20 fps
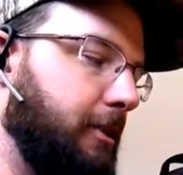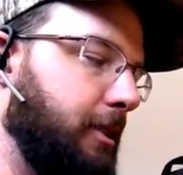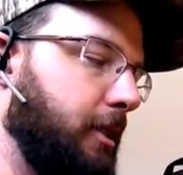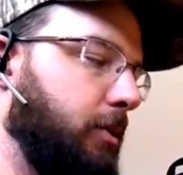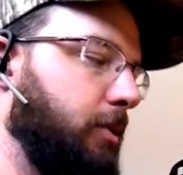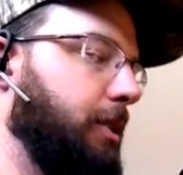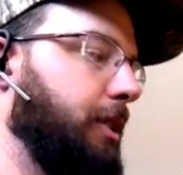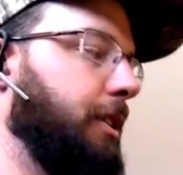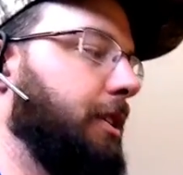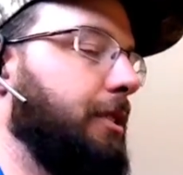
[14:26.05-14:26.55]
So
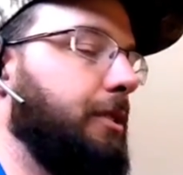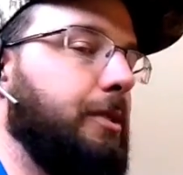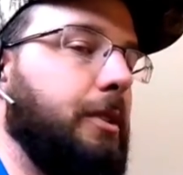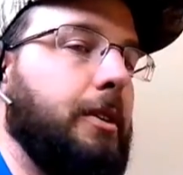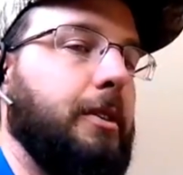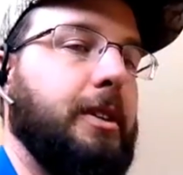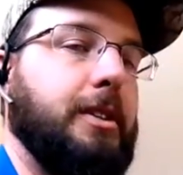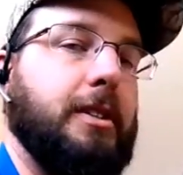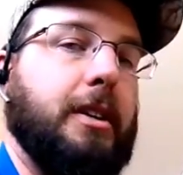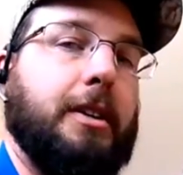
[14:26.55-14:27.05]
when you can throw
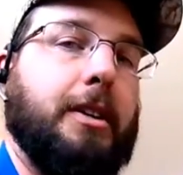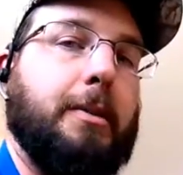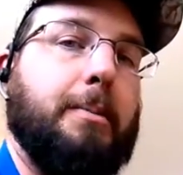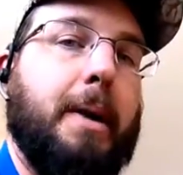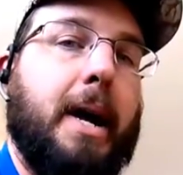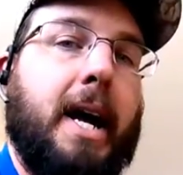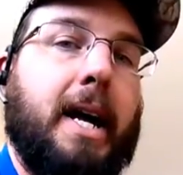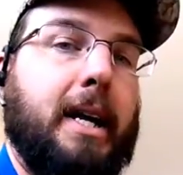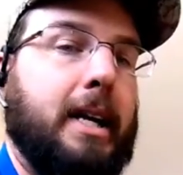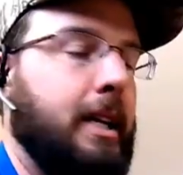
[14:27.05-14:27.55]
this on your
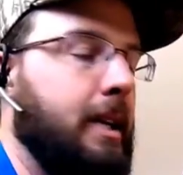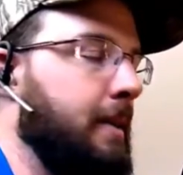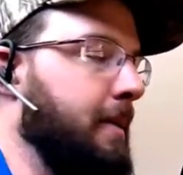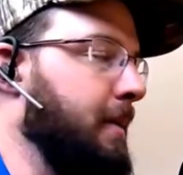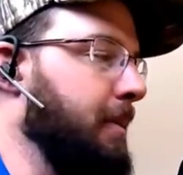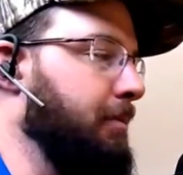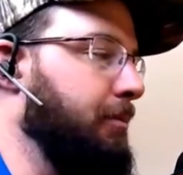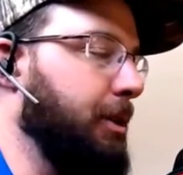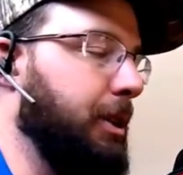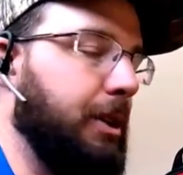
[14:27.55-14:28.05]
back,
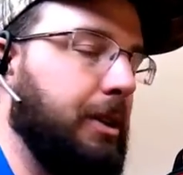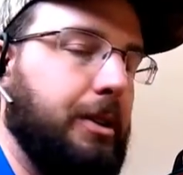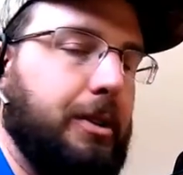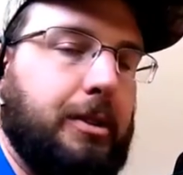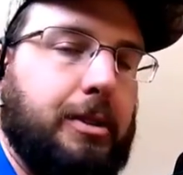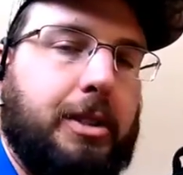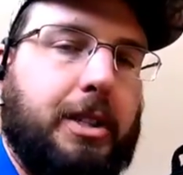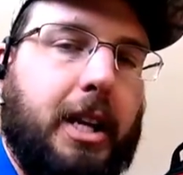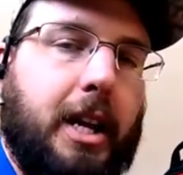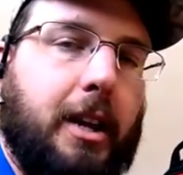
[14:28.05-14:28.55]
you can do
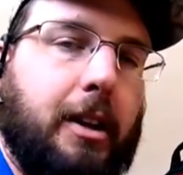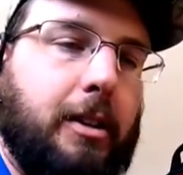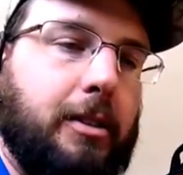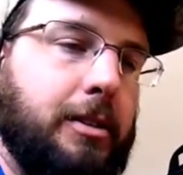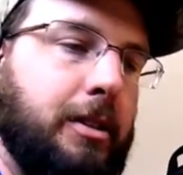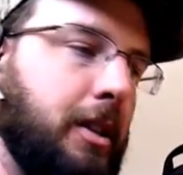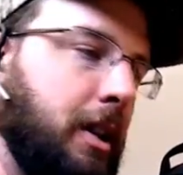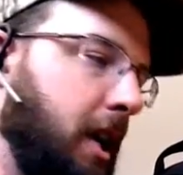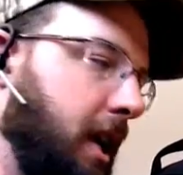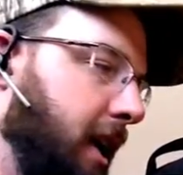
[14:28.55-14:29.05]

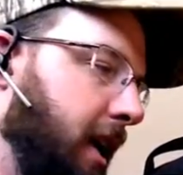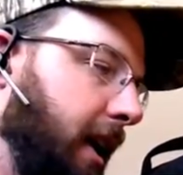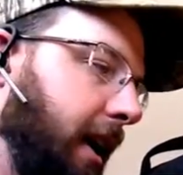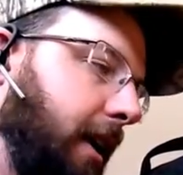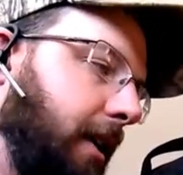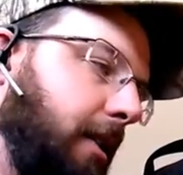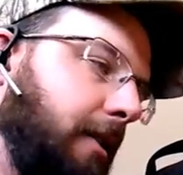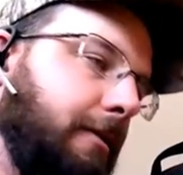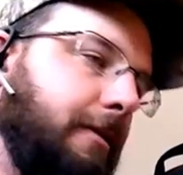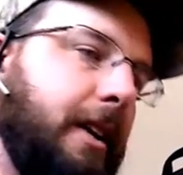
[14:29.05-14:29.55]
stairs,
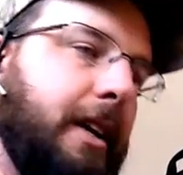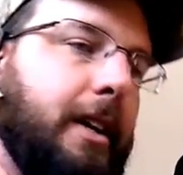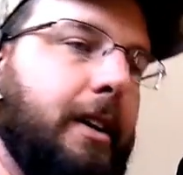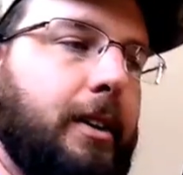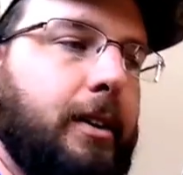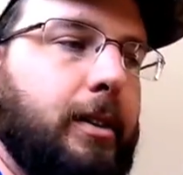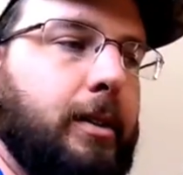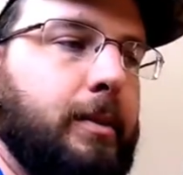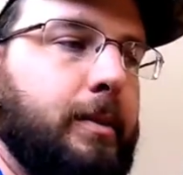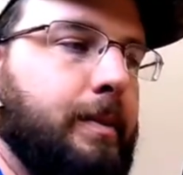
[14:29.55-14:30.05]

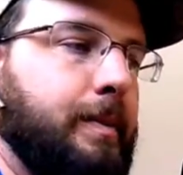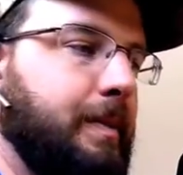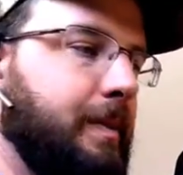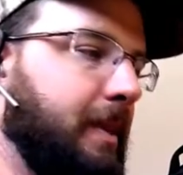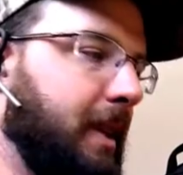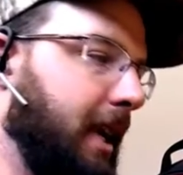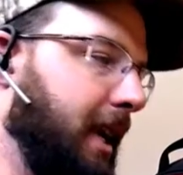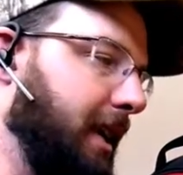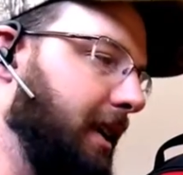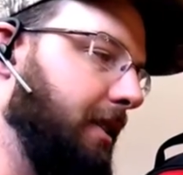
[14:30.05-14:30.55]
elevator,
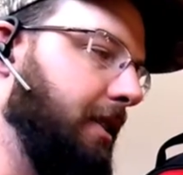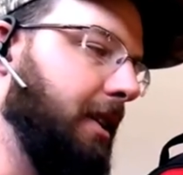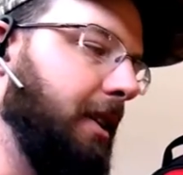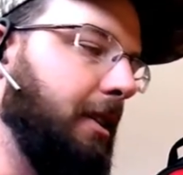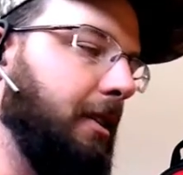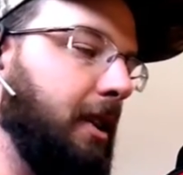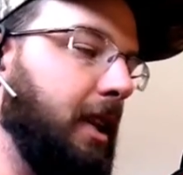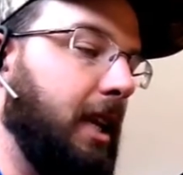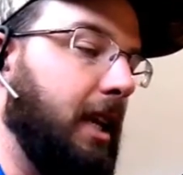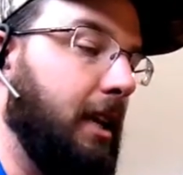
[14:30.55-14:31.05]
anything
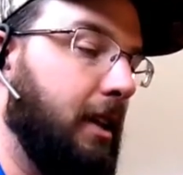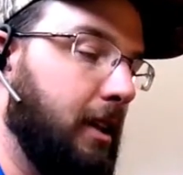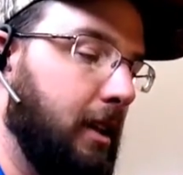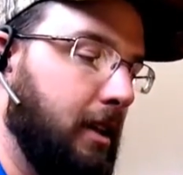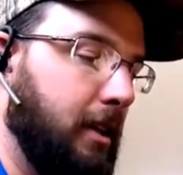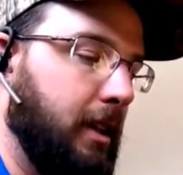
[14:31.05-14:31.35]
you need.